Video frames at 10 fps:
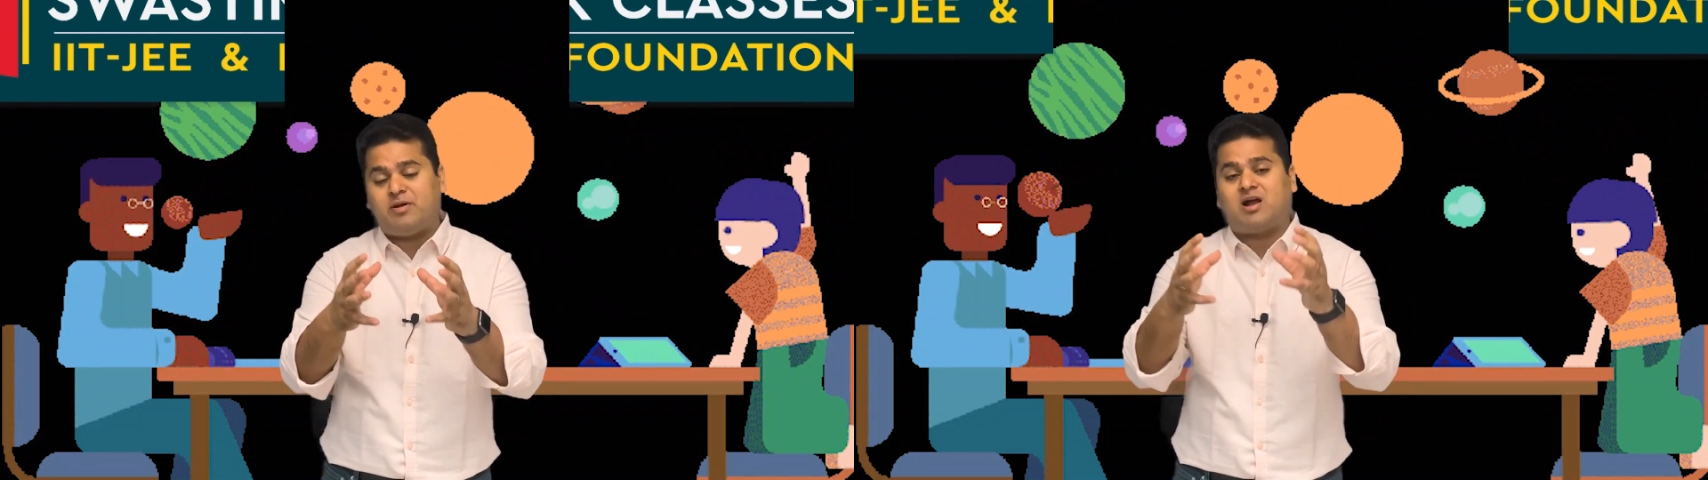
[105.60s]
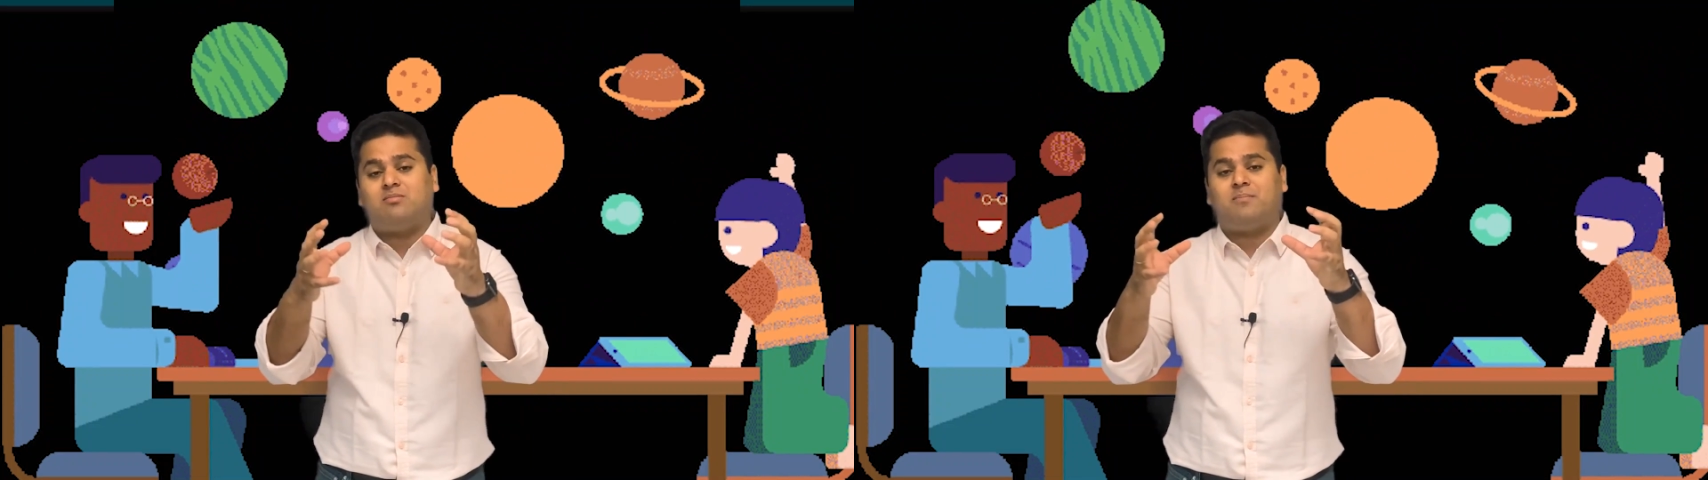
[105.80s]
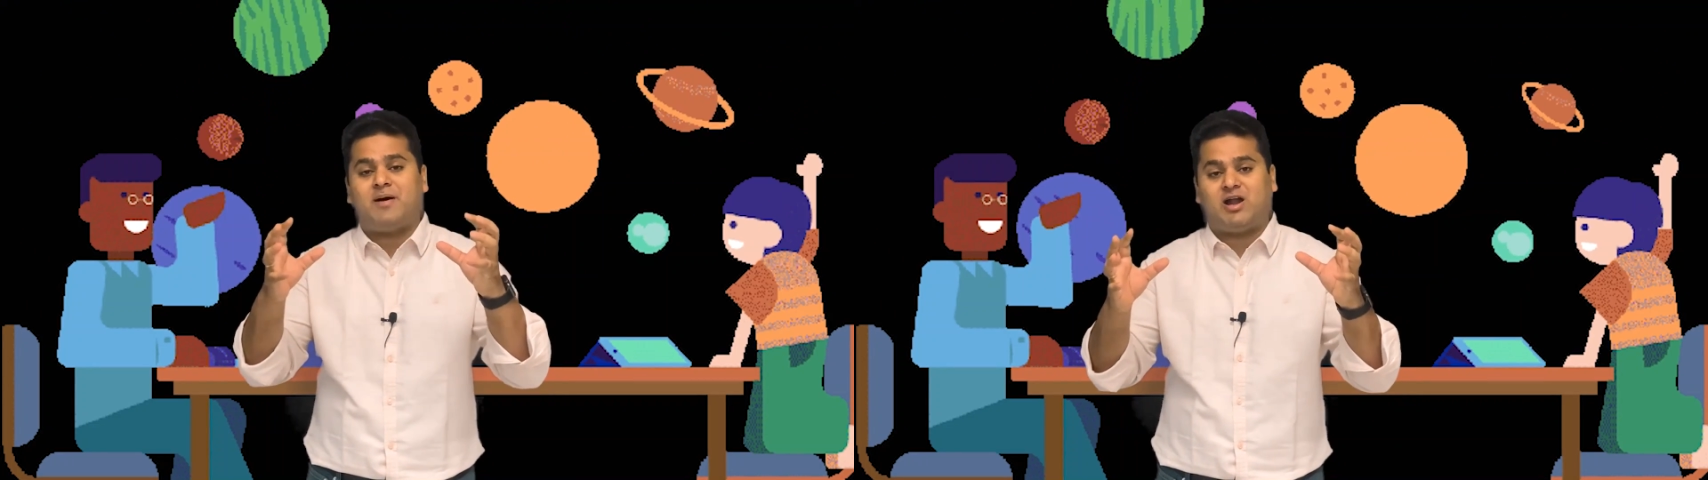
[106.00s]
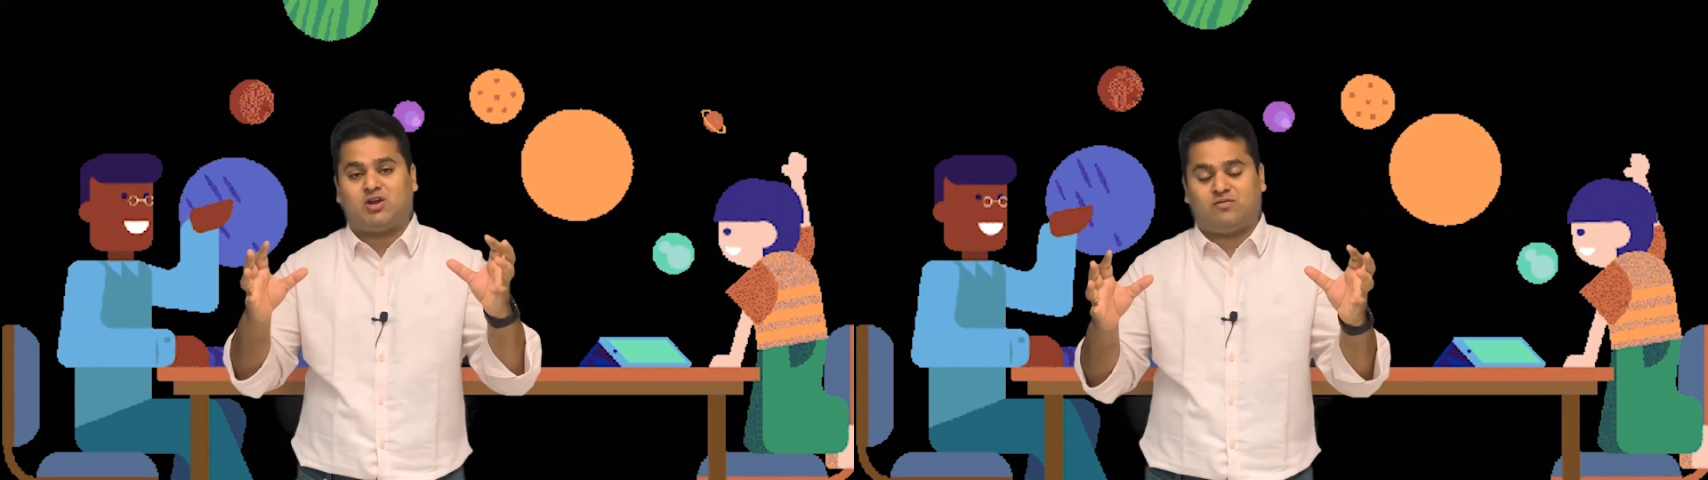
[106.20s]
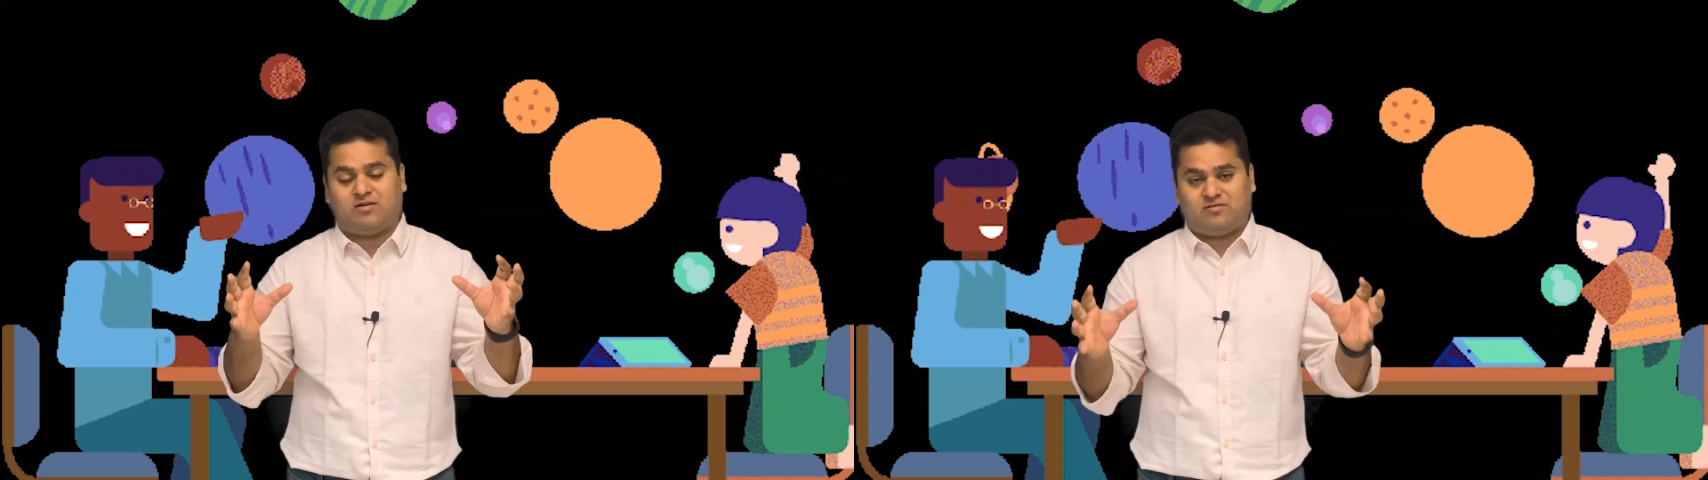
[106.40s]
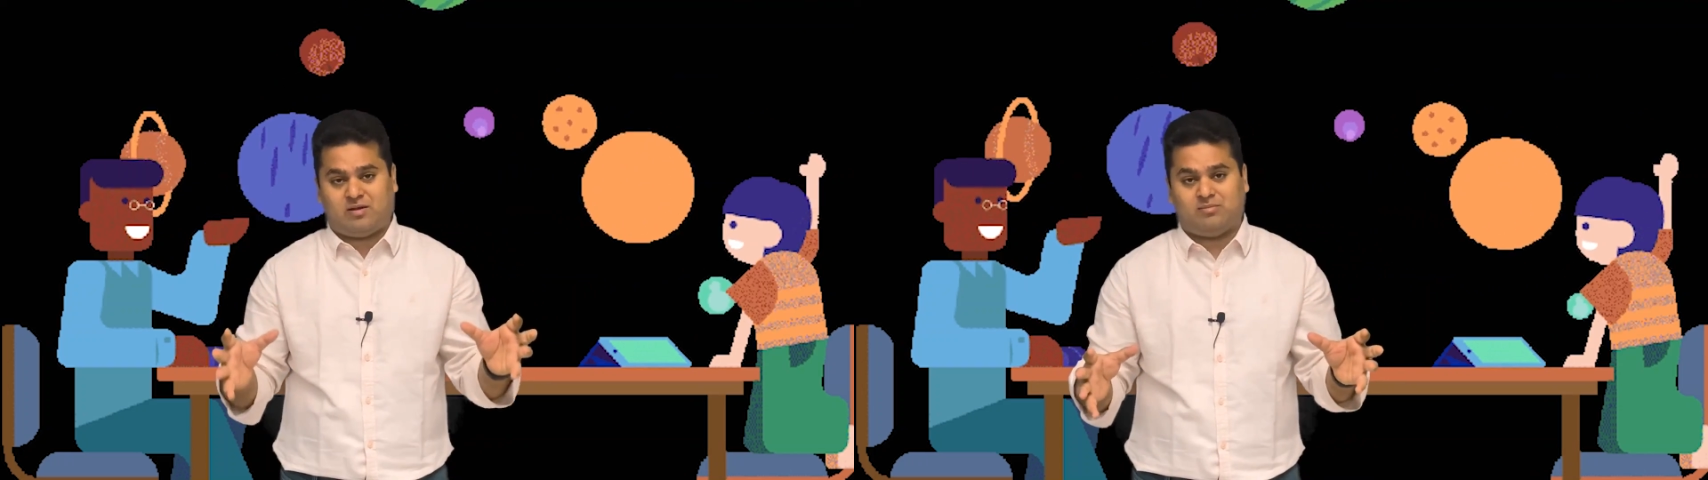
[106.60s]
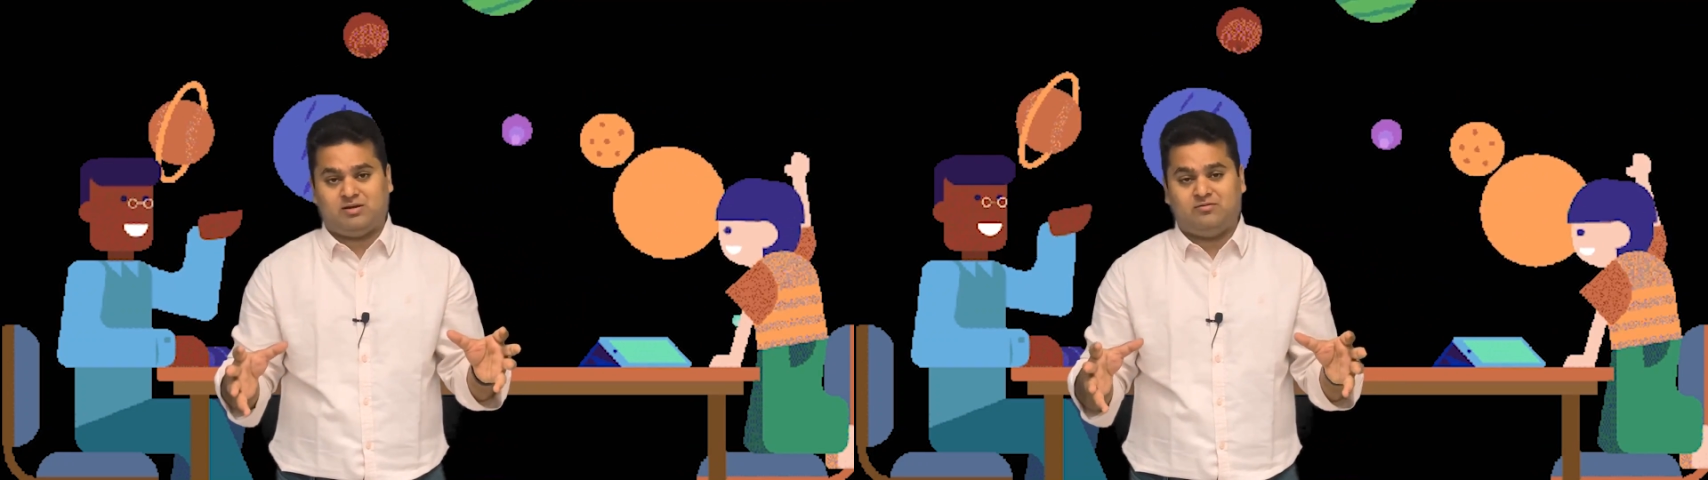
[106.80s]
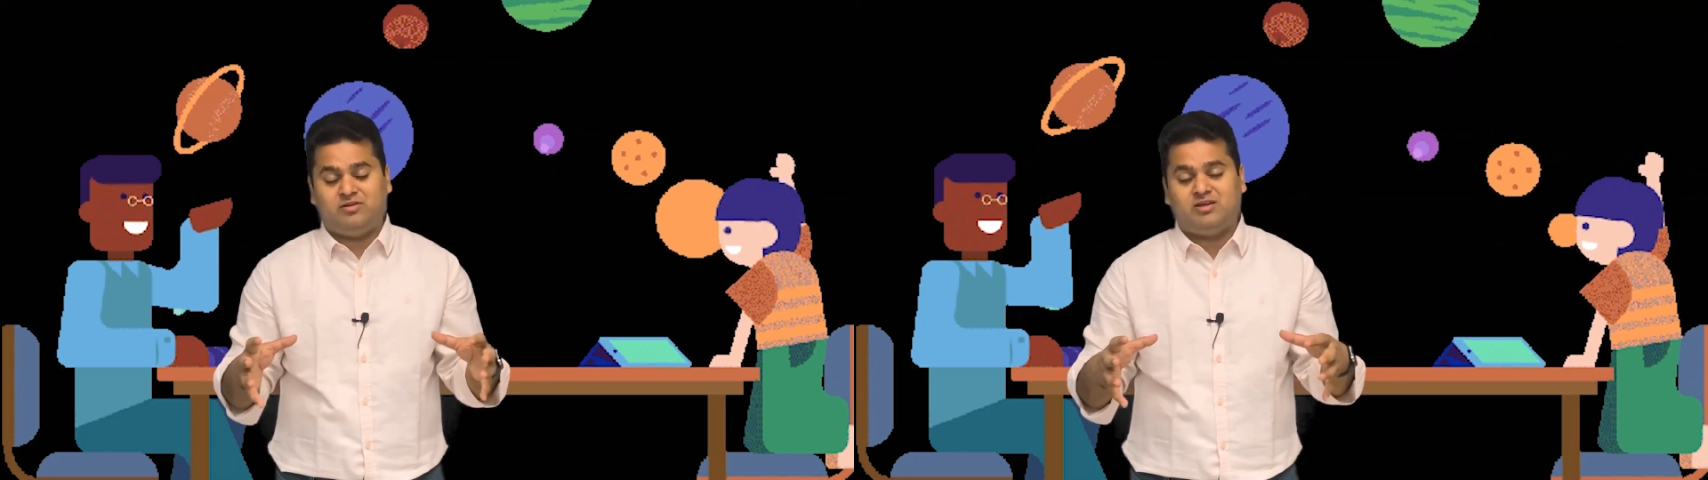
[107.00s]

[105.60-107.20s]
become a part of our family.